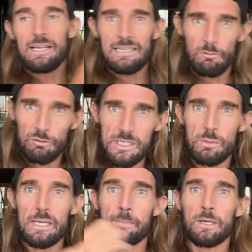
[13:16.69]
and then
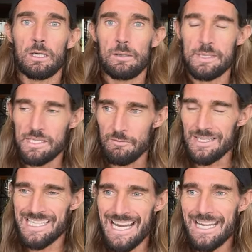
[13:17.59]
320 per kilometer for
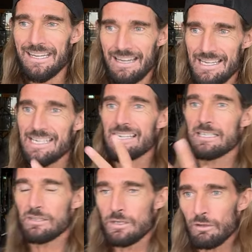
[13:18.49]
10K
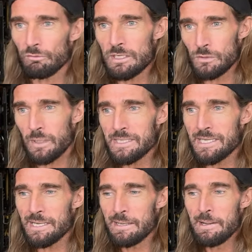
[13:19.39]
is
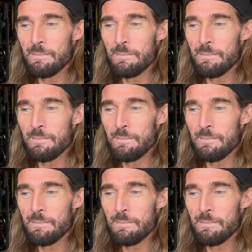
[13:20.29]
3320.